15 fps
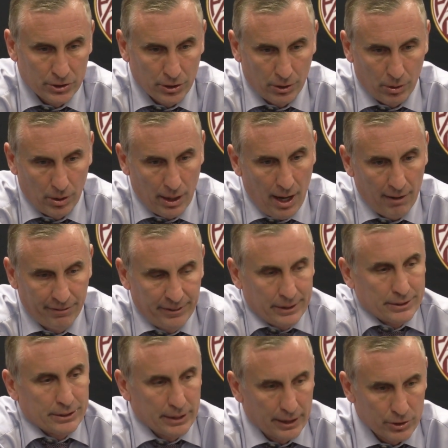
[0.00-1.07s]
So on
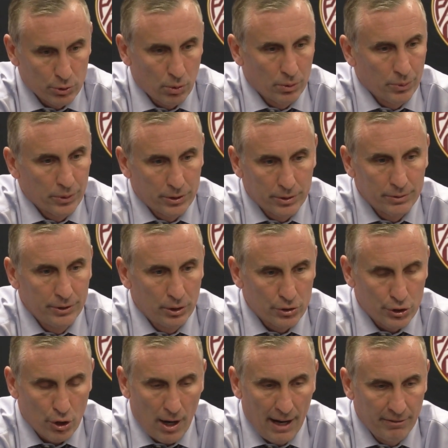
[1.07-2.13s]
offense, that's what we're
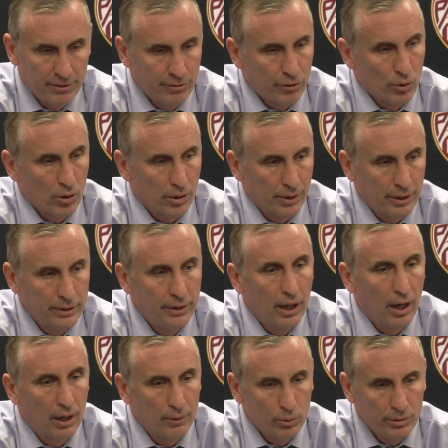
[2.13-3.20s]
striving for, and
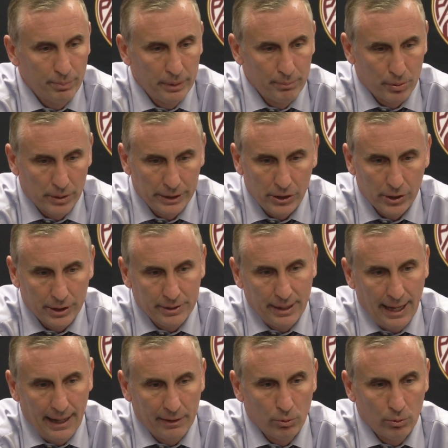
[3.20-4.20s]
we've been pretty good at that.